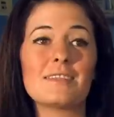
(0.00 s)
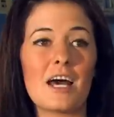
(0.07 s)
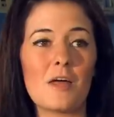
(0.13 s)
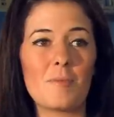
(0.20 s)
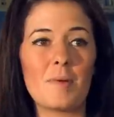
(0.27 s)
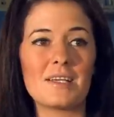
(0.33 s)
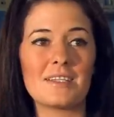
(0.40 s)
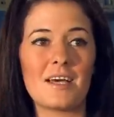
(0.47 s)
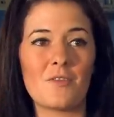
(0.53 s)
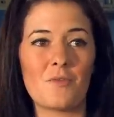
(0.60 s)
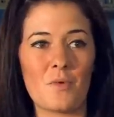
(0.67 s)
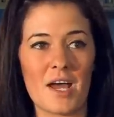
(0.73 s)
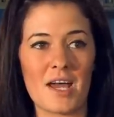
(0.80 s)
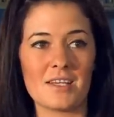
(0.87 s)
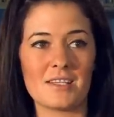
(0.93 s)
to South by
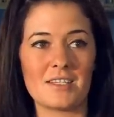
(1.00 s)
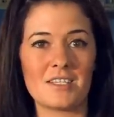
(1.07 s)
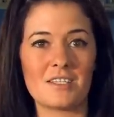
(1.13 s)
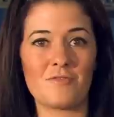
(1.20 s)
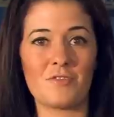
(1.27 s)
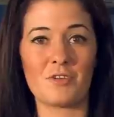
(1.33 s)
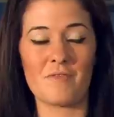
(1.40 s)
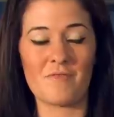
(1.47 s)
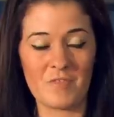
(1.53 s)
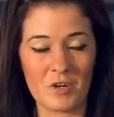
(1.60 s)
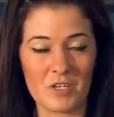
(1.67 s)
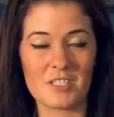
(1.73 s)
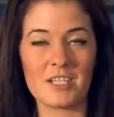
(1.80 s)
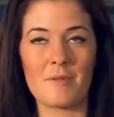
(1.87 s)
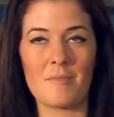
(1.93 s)
Southwest for the
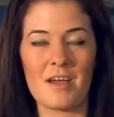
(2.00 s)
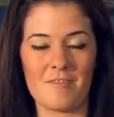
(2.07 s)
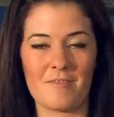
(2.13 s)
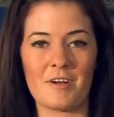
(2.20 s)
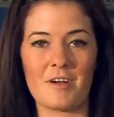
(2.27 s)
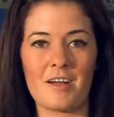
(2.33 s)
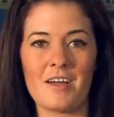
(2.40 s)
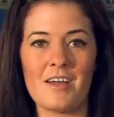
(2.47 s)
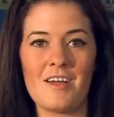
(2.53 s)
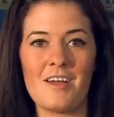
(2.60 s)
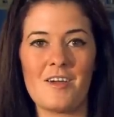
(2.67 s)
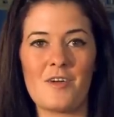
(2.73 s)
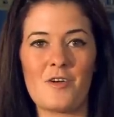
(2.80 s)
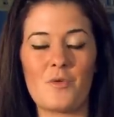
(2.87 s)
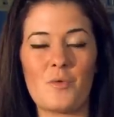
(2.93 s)
first time ever
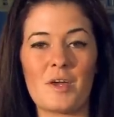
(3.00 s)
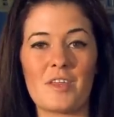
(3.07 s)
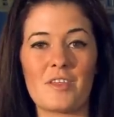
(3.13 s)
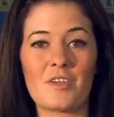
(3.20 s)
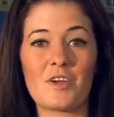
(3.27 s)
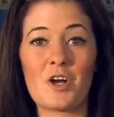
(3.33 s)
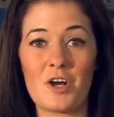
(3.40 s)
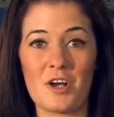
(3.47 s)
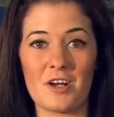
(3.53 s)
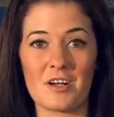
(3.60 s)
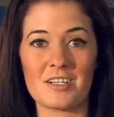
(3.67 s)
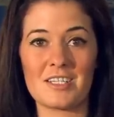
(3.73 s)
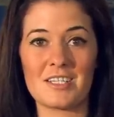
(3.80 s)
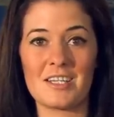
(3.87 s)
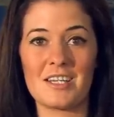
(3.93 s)
with Kurt.